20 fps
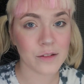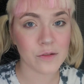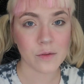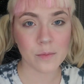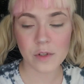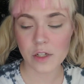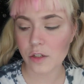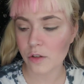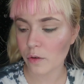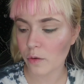So I'm
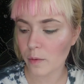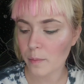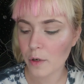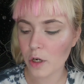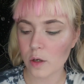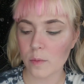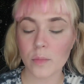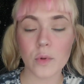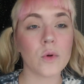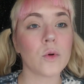going to do the
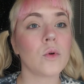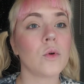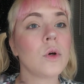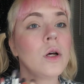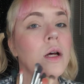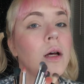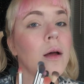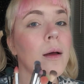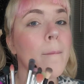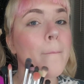purple,
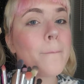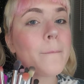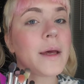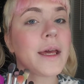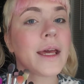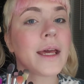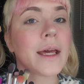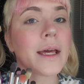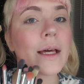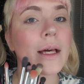
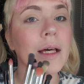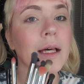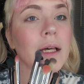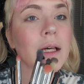pink,